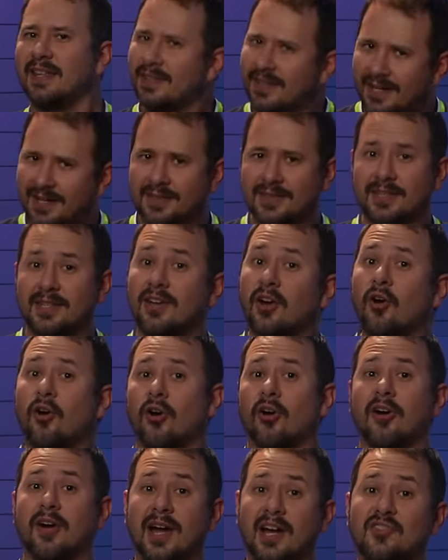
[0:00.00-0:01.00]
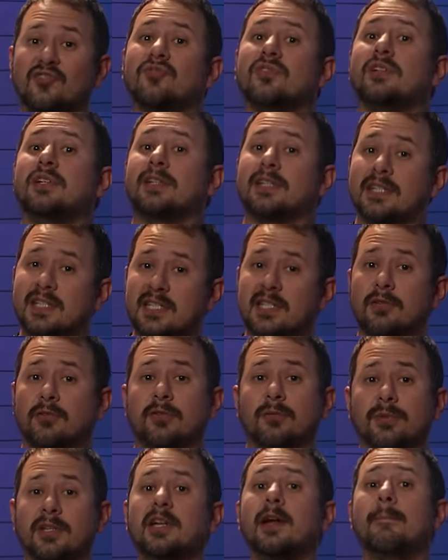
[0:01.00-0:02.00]
that I think are actually
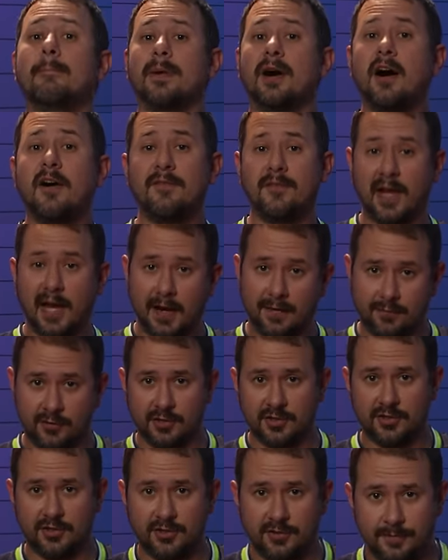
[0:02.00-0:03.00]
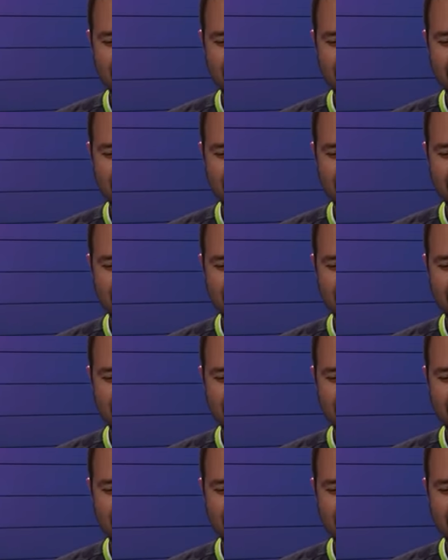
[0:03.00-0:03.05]
considerably above average.